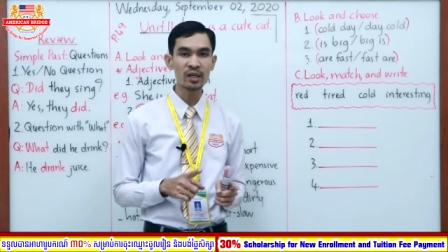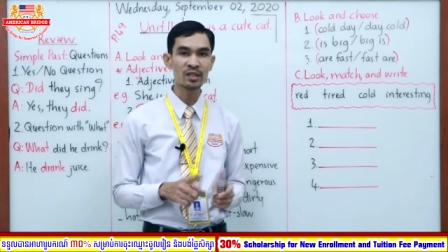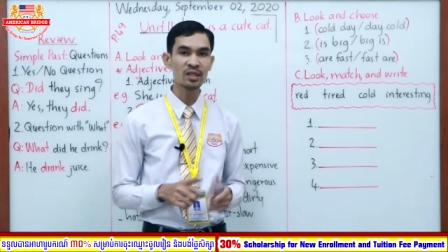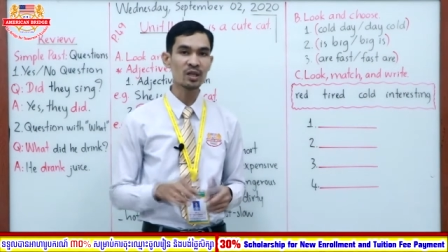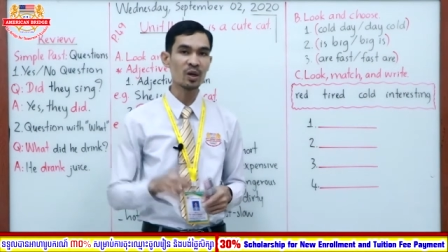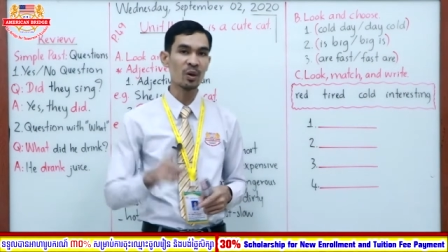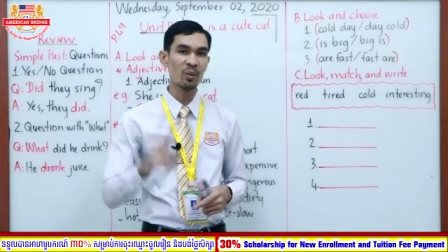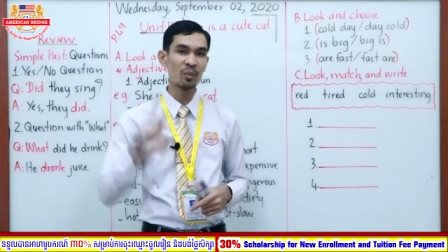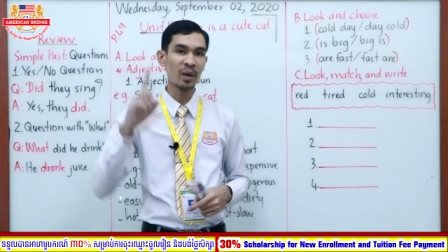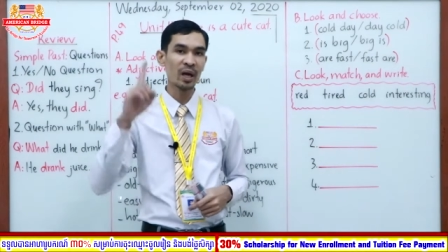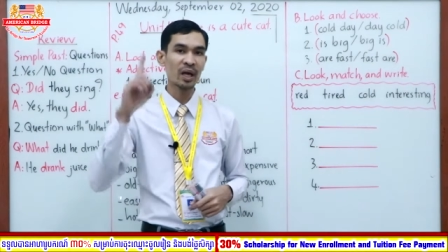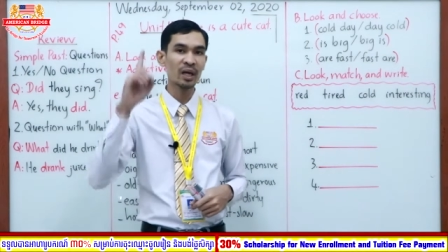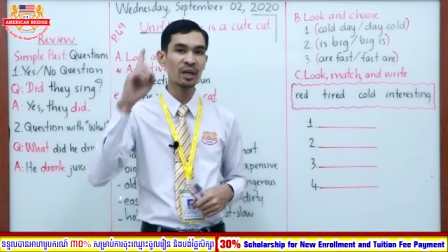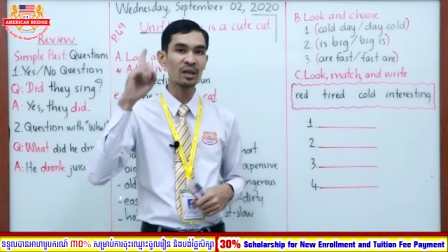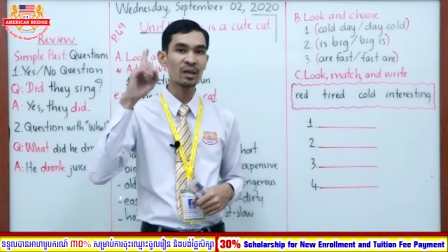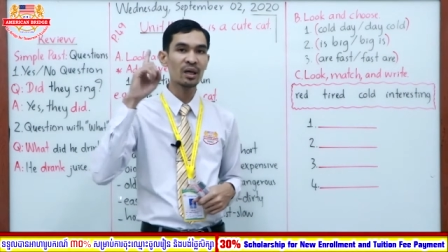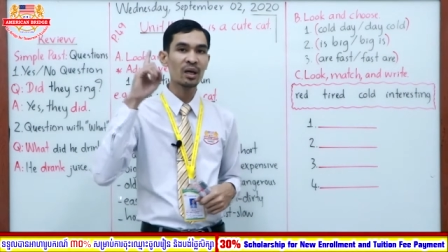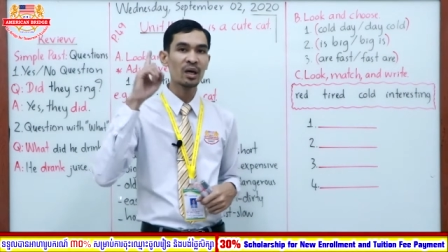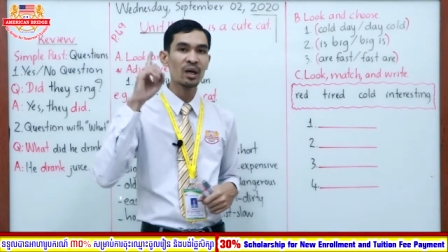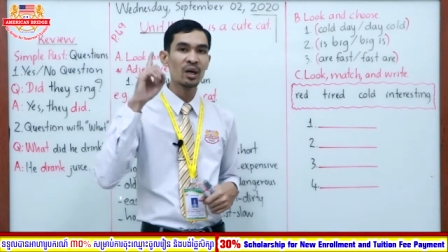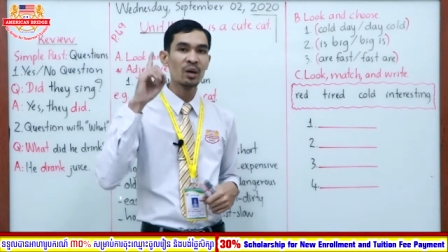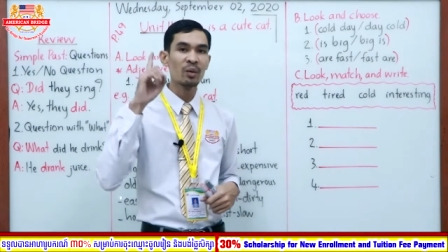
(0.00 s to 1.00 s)
So mean,
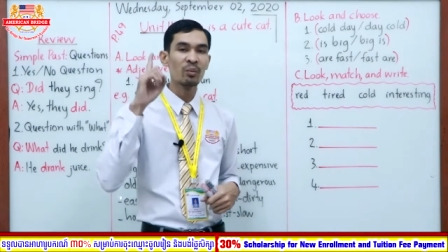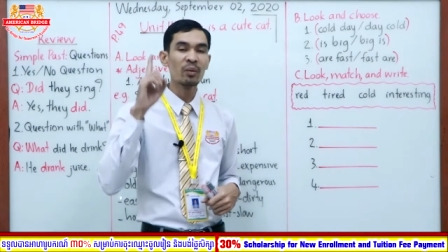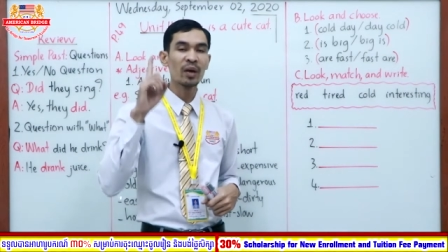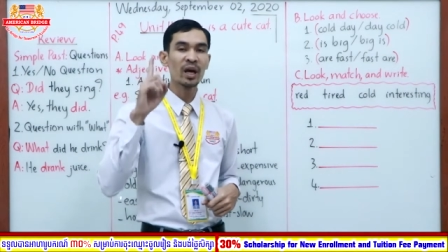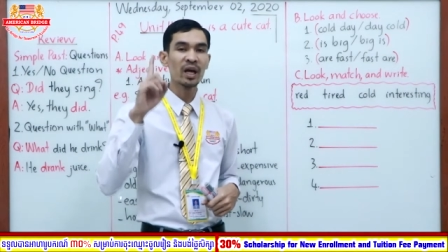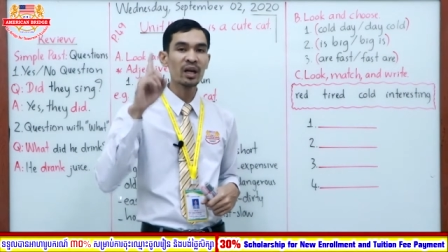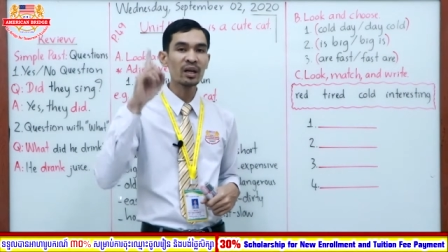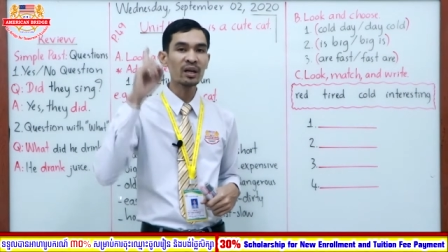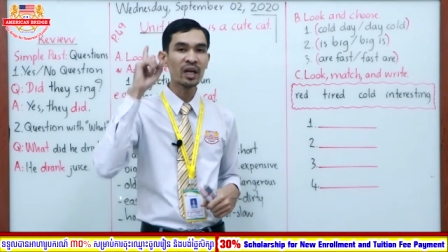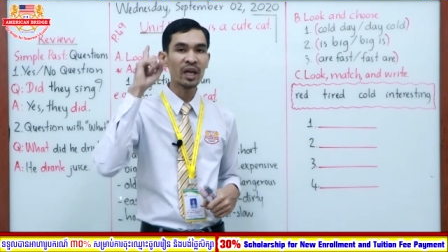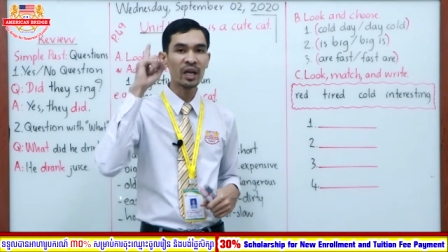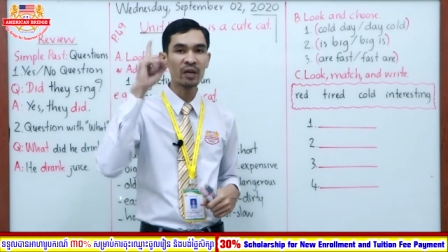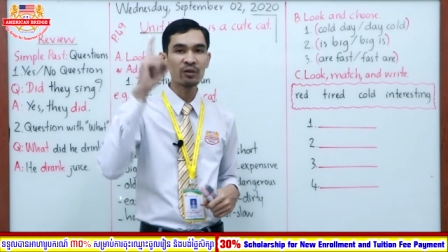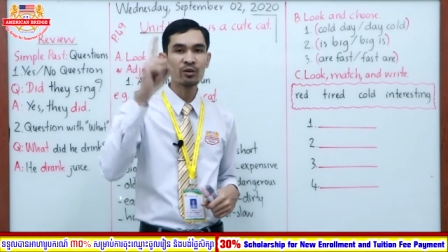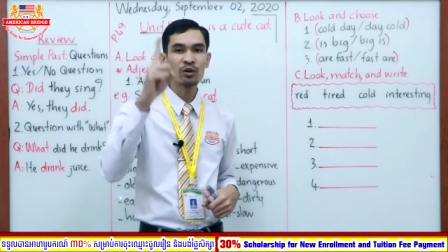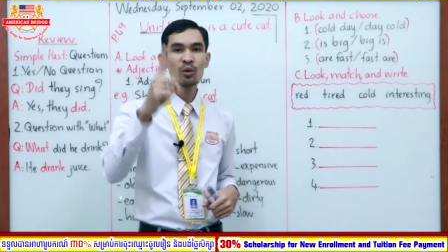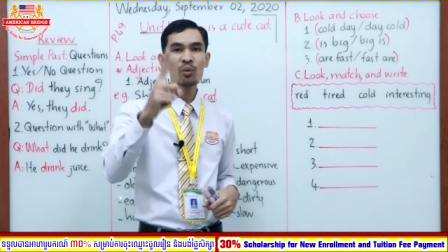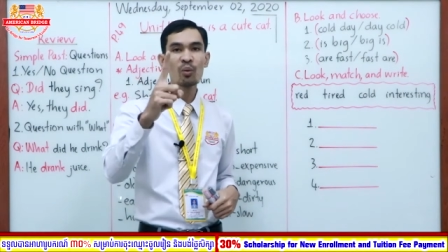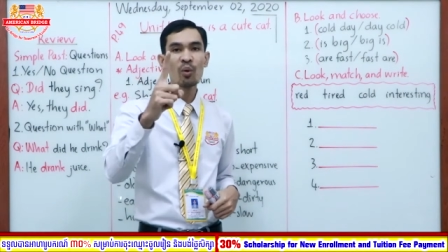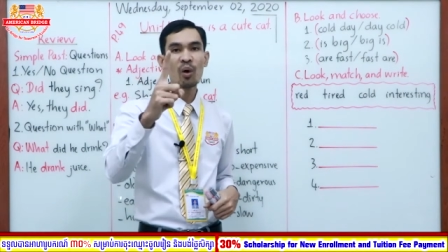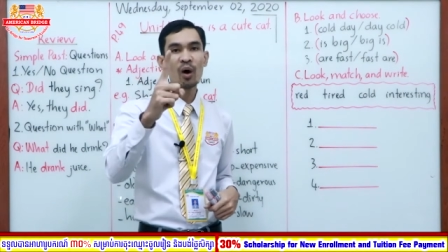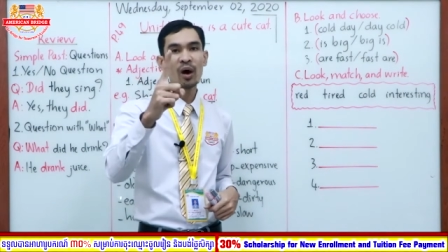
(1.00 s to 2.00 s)
mean if
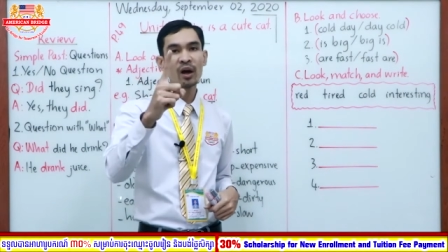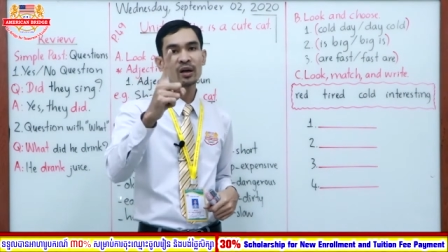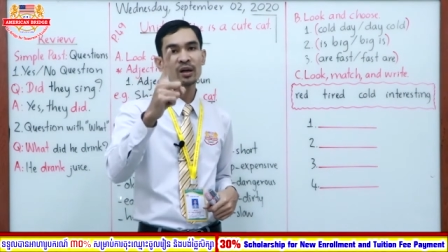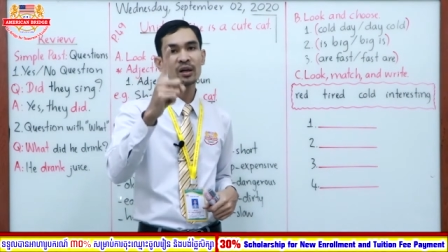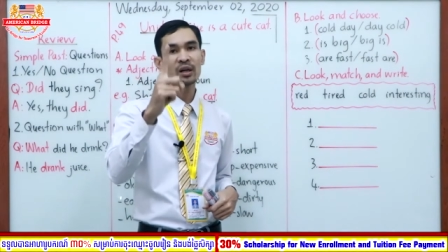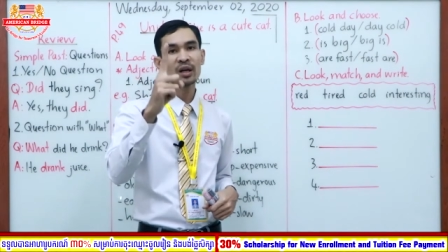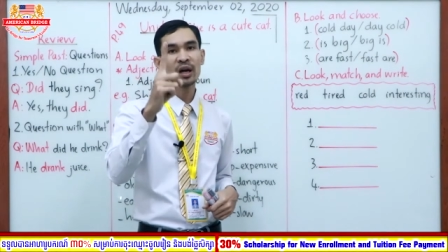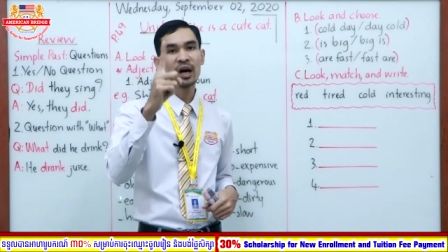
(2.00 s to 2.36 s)
you want,